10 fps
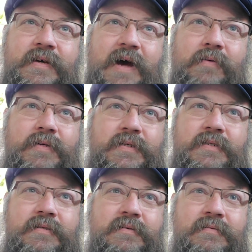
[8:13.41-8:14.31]
I was
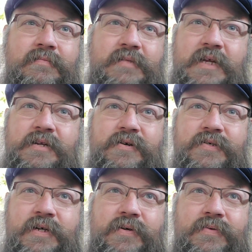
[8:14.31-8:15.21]
10 years
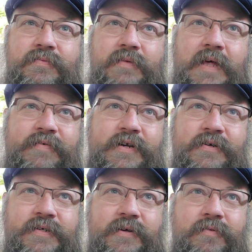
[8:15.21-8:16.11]
old, 11
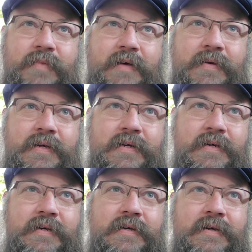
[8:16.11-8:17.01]
years old maybe.
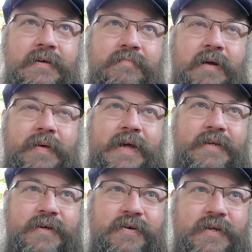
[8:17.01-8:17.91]
Probably hadn't
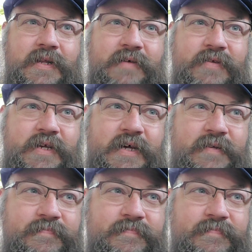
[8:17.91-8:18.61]
turned 11 yet.